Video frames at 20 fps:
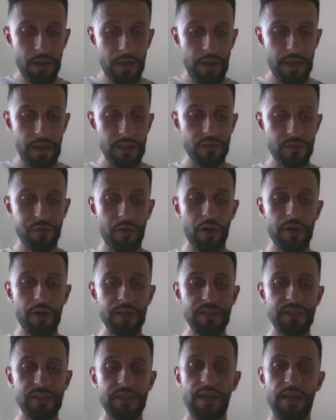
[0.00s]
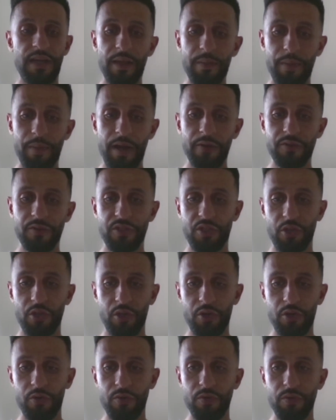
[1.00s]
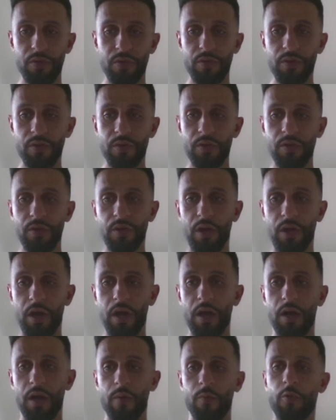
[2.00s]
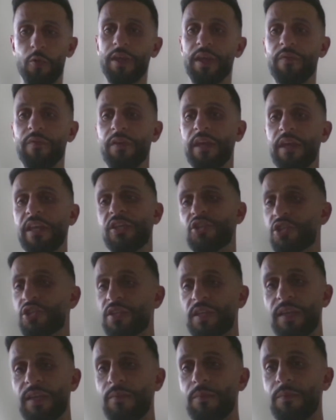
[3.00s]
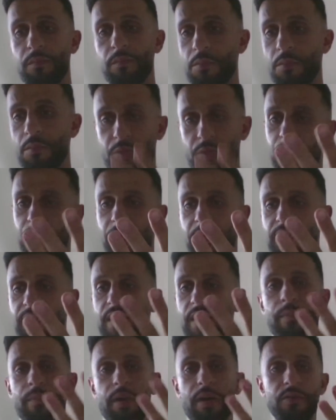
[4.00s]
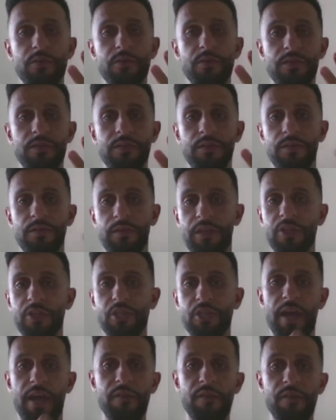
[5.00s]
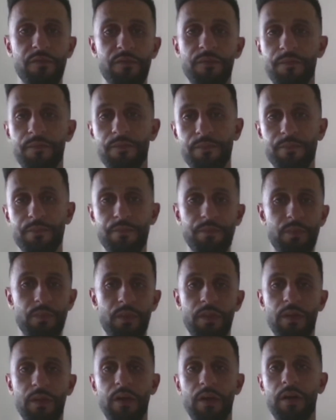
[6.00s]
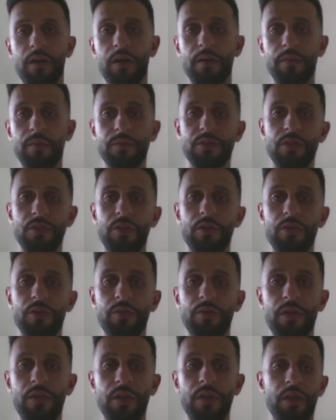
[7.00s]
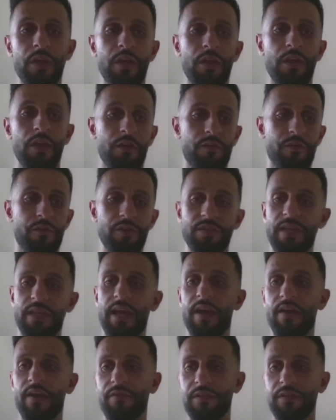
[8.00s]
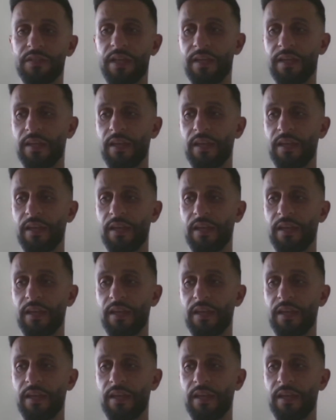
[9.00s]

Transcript: As far as timeouts go, we're giving each team 3 timeouts each half. So first half and second